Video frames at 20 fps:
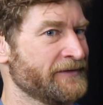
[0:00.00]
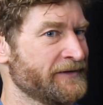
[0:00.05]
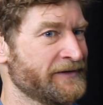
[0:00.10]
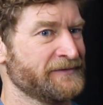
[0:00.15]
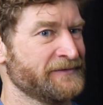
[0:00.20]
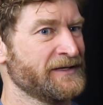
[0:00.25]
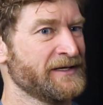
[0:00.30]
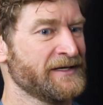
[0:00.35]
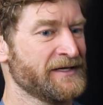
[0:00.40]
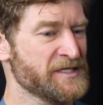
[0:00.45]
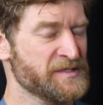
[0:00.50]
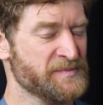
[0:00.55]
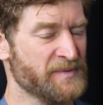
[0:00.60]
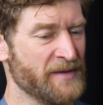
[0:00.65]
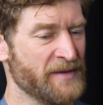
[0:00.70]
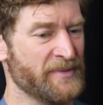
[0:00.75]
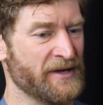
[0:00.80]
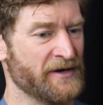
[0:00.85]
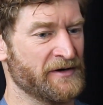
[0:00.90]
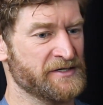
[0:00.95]
You know, it's
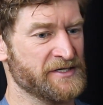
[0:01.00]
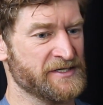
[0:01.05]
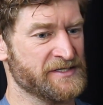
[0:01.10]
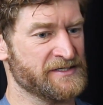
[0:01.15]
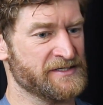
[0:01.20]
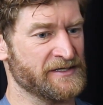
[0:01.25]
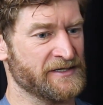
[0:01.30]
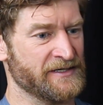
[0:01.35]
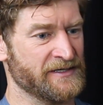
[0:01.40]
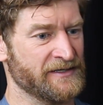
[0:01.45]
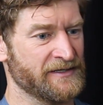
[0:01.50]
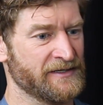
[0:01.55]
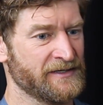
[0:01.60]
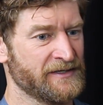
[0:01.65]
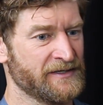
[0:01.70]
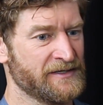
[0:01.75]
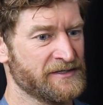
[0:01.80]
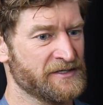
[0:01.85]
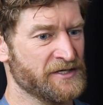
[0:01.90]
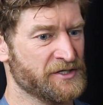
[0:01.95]
probably better just to
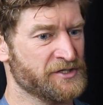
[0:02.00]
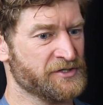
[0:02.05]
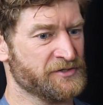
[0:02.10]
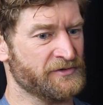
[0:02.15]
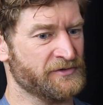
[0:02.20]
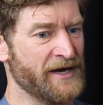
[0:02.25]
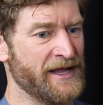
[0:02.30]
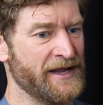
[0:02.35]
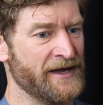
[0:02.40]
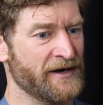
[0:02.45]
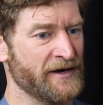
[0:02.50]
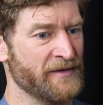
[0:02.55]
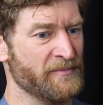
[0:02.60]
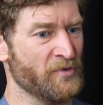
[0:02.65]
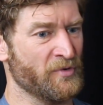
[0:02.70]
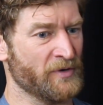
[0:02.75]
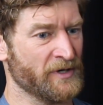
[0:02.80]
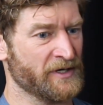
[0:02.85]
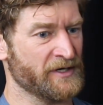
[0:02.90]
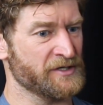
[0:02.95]
to train in a
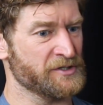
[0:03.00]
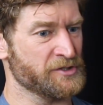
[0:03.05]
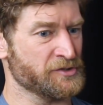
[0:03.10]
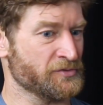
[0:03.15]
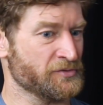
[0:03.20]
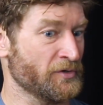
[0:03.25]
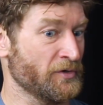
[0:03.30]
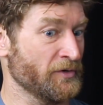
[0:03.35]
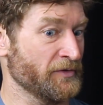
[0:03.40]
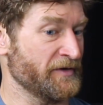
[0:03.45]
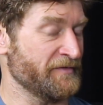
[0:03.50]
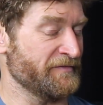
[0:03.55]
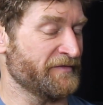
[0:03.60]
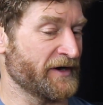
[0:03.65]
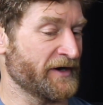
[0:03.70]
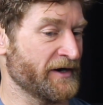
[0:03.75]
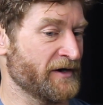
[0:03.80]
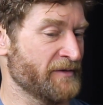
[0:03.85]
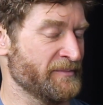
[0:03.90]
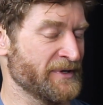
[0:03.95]
more controlled
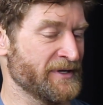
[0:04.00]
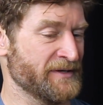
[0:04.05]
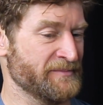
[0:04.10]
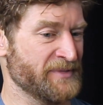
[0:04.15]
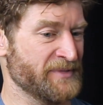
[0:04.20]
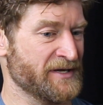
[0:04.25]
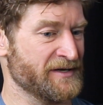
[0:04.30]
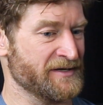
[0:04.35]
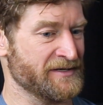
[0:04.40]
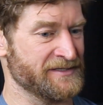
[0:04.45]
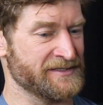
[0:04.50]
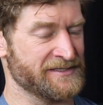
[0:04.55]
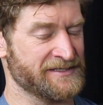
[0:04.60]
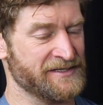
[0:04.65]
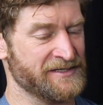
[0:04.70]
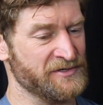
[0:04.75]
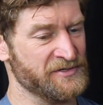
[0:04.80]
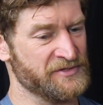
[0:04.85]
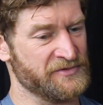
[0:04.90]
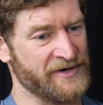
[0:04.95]
environment because
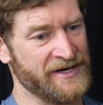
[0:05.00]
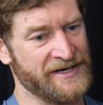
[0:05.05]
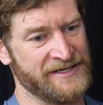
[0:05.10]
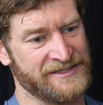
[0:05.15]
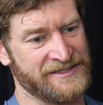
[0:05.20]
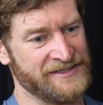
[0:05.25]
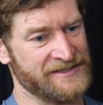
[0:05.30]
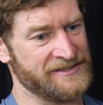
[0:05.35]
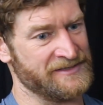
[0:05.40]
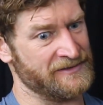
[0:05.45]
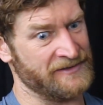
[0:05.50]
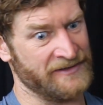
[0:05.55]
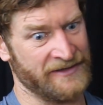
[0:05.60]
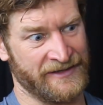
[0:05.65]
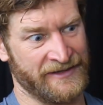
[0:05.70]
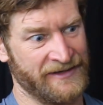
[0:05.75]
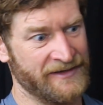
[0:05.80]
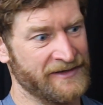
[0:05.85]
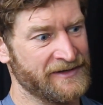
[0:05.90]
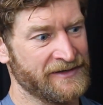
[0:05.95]
those races are
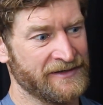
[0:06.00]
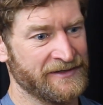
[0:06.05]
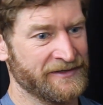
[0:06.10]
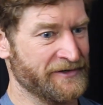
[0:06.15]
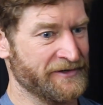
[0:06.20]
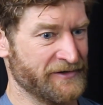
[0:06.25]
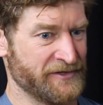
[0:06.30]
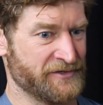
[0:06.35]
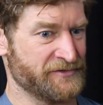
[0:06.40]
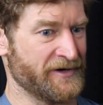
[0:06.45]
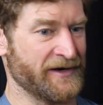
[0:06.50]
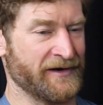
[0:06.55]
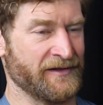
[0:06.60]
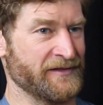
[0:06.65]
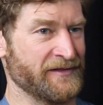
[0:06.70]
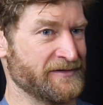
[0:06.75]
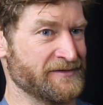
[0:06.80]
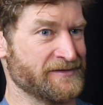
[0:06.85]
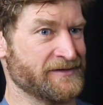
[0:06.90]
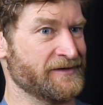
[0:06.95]
like your
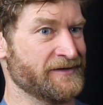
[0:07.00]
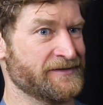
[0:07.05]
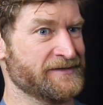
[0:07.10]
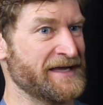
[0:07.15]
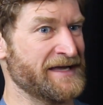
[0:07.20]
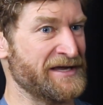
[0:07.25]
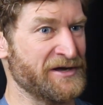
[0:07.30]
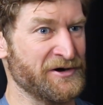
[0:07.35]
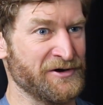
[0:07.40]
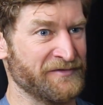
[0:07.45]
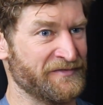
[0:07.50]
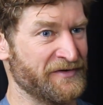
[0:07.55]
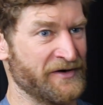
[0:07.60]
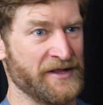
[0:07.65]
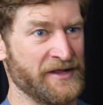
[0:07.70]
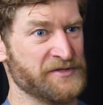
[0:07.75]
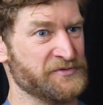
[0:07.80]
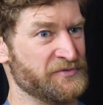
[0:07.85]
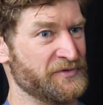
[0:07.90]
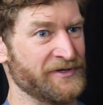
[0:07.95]
adrenaline is going to take over
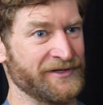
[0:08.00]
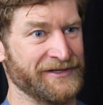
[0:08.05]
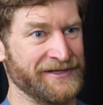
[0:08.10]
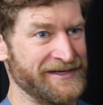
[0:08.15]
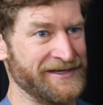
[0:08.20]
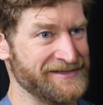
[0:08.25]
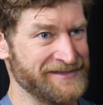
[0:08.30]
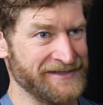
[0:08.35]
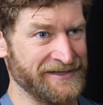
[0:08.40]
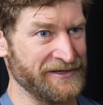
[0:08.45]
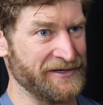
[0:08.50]
and it's really easy right.